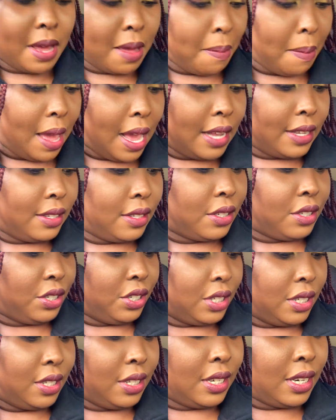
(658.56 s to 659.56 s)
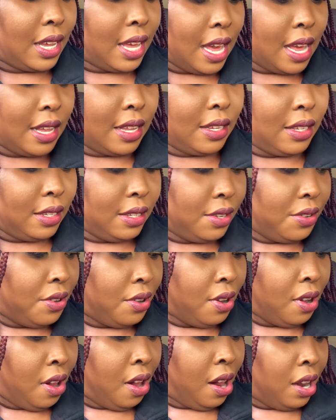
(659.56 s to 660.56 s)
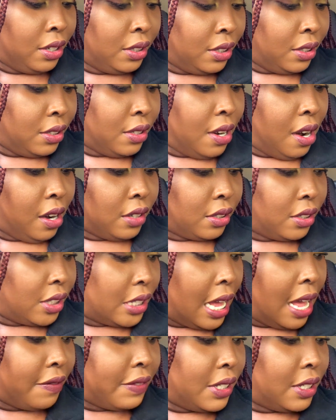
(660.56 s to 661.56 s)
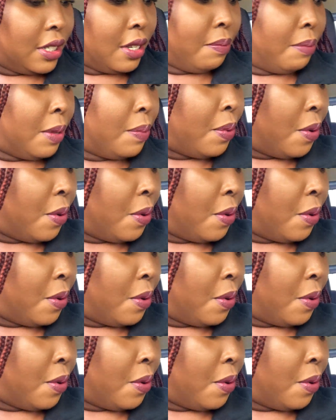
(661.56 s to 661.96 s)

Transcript: mask just in case. I haven't seen people